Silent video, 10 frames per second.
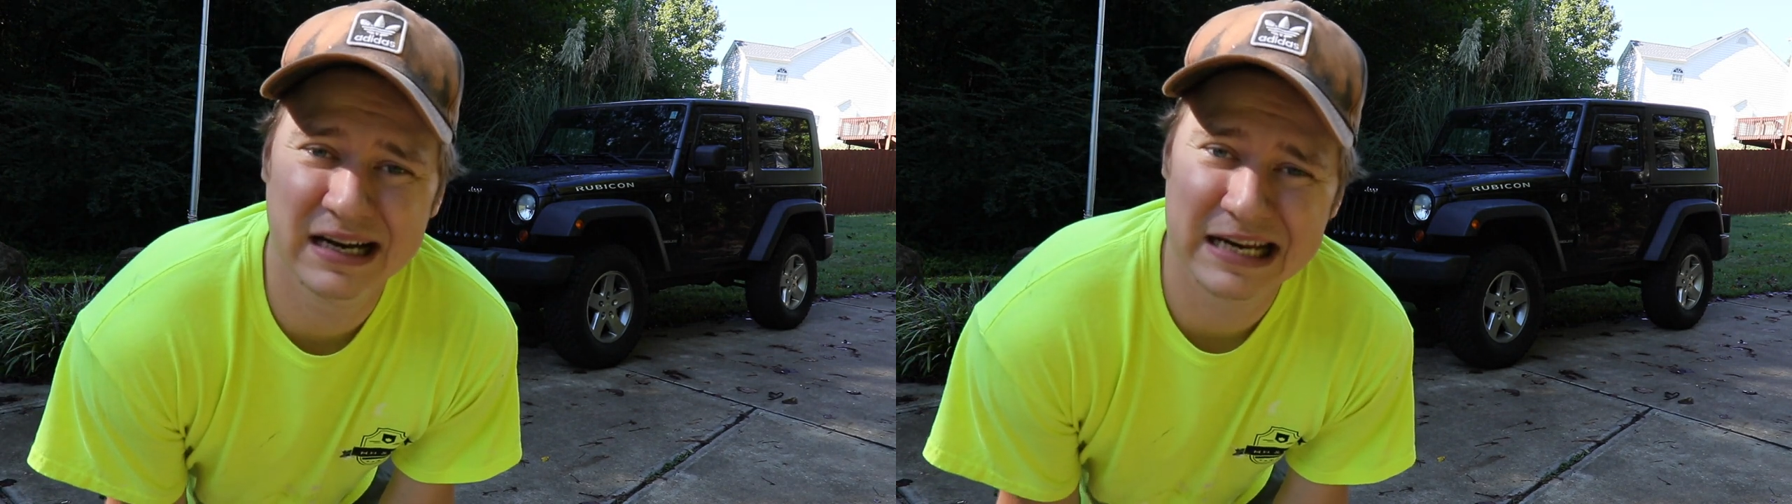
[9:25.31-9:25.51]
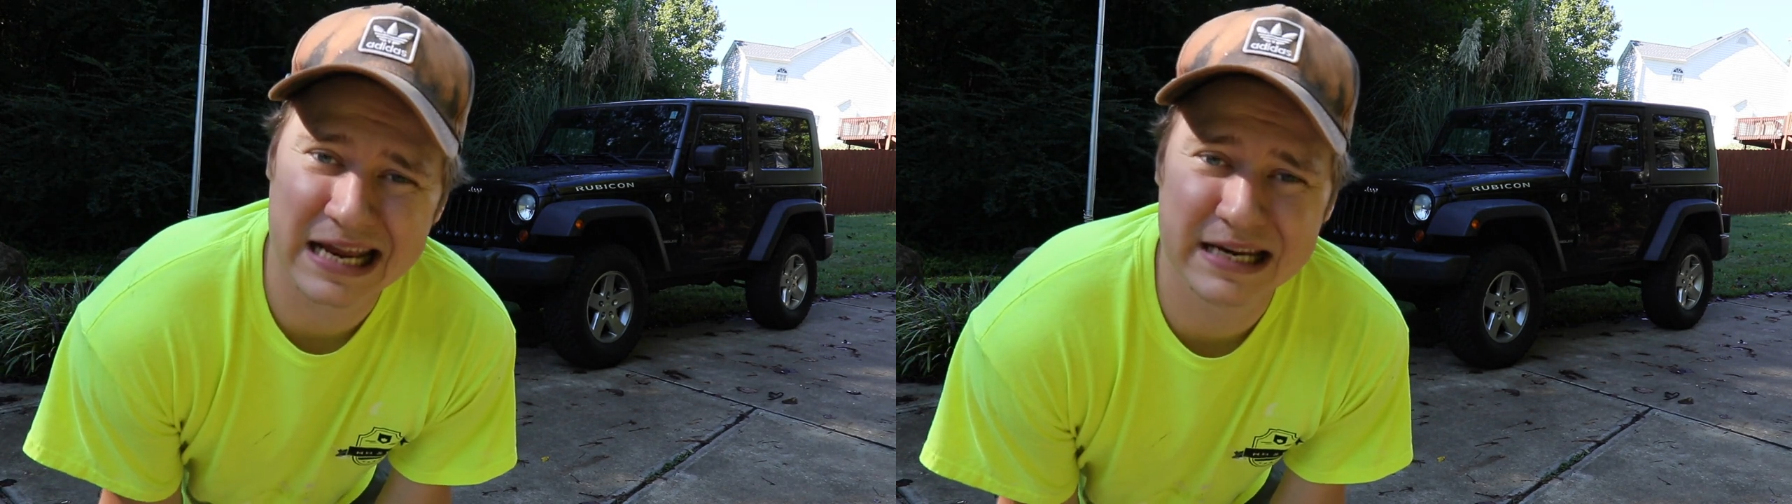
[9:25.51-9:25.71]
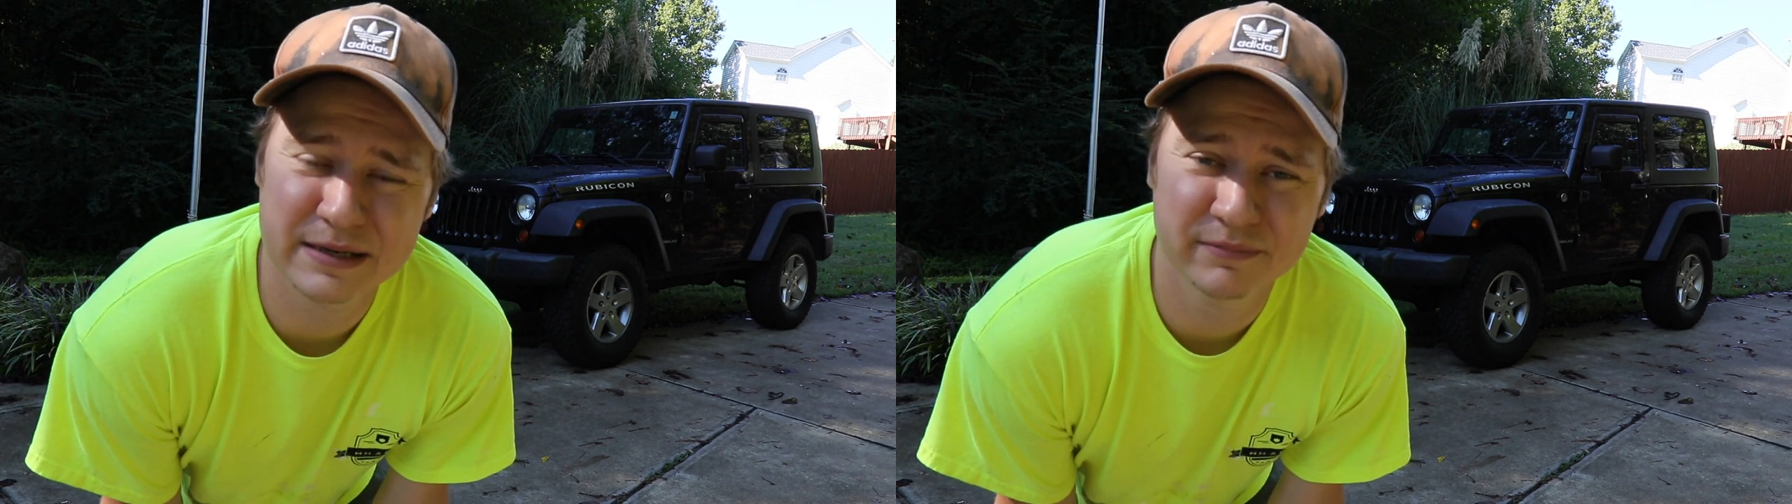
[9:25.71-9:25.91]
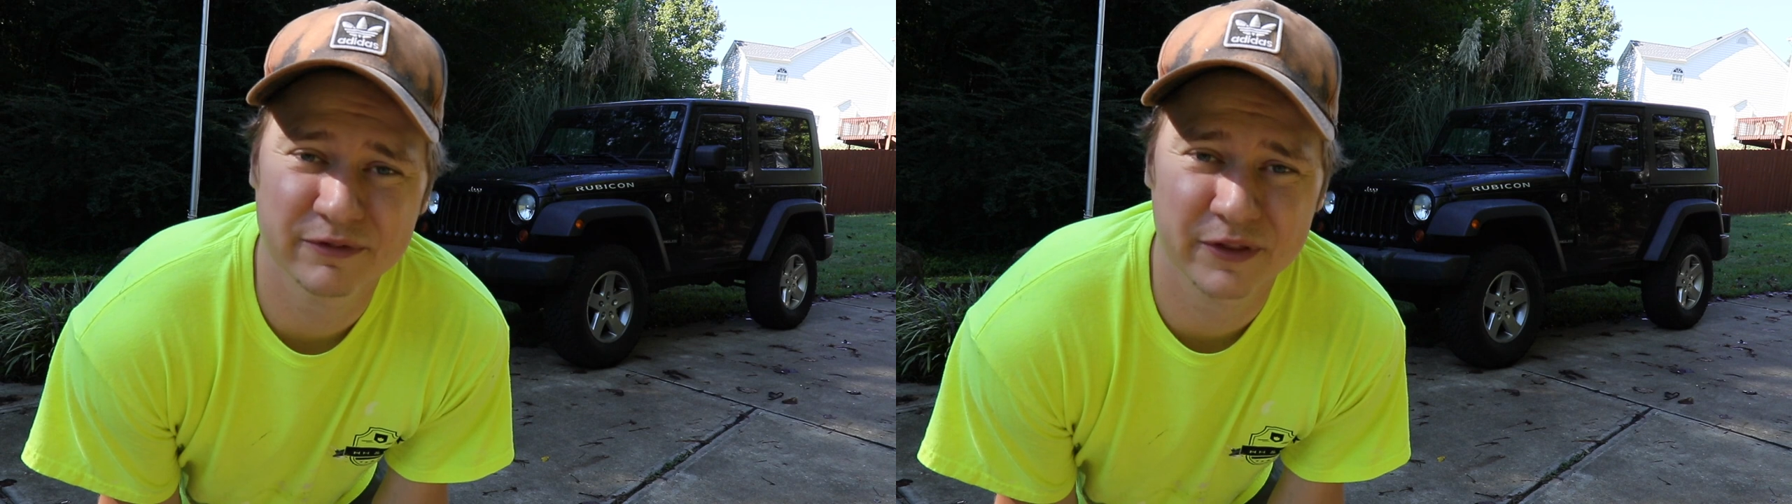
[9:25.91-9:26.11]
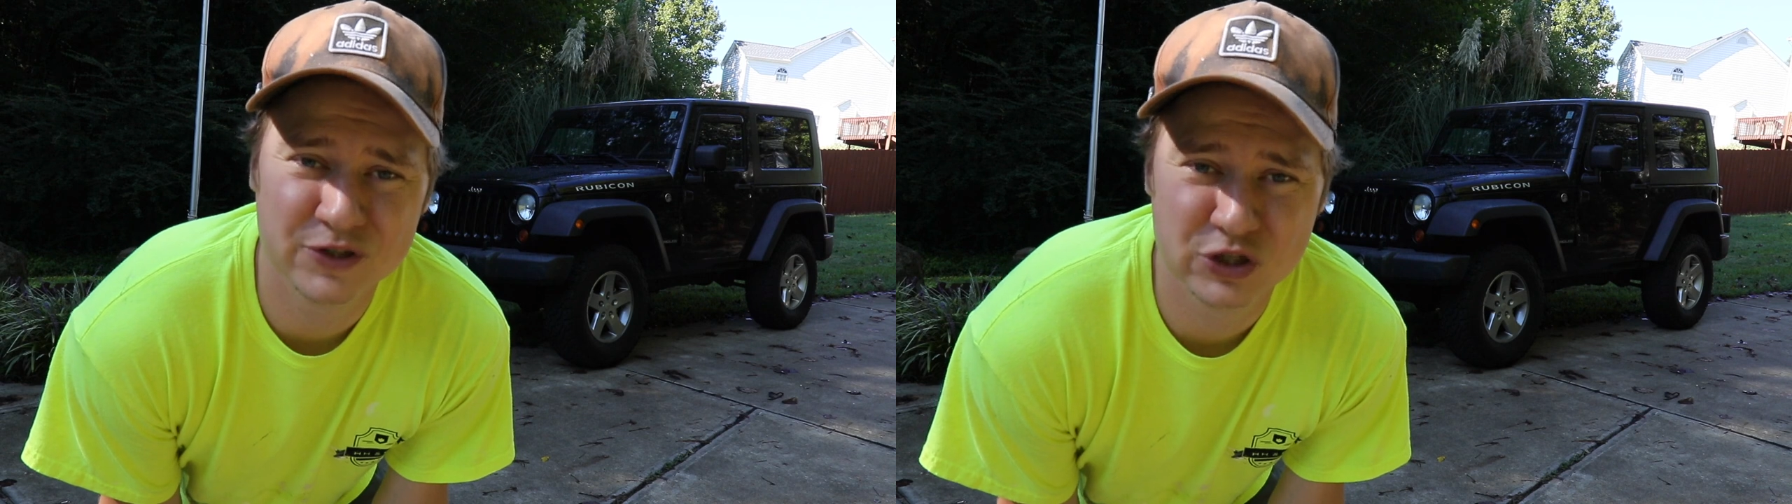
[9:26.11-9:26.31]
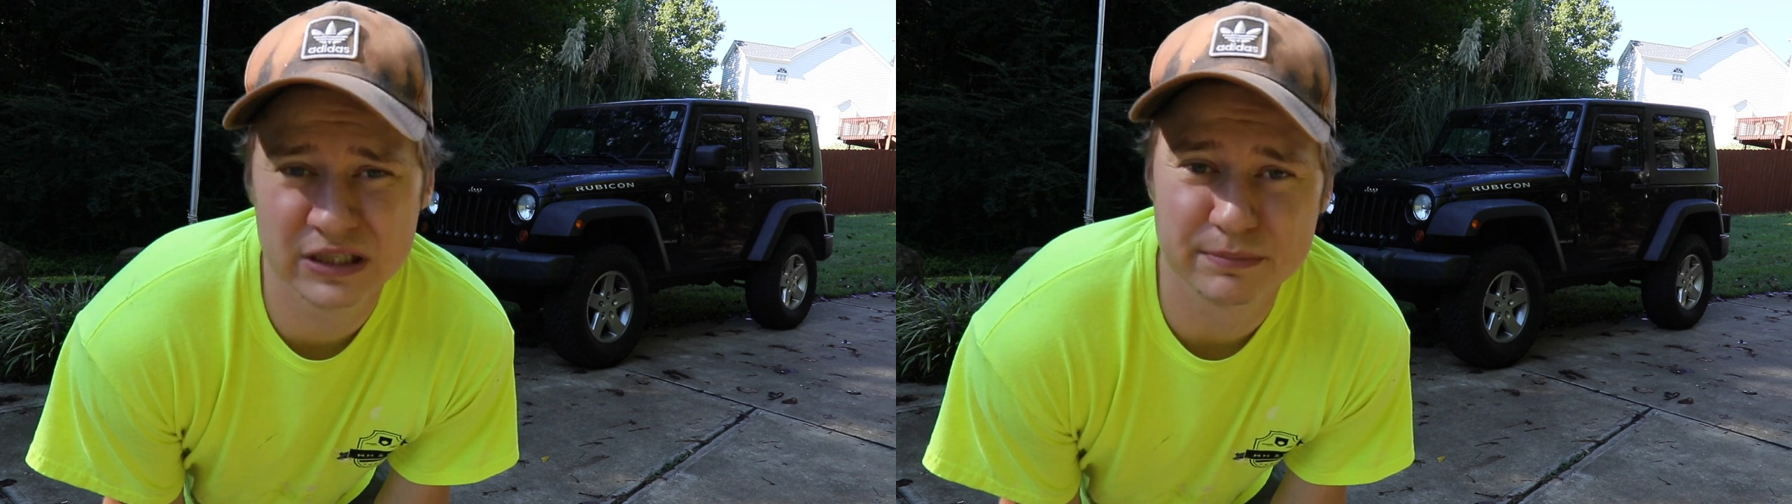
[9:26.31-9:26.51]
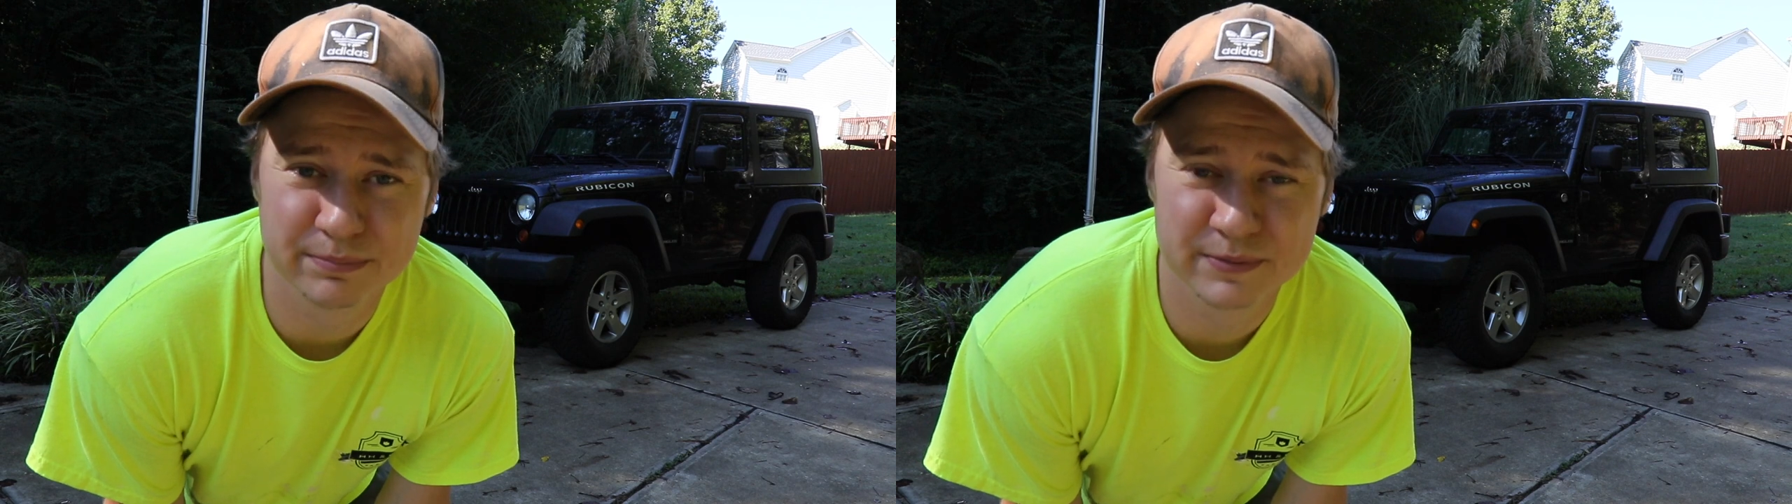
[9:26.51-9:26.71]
name for the Jeep.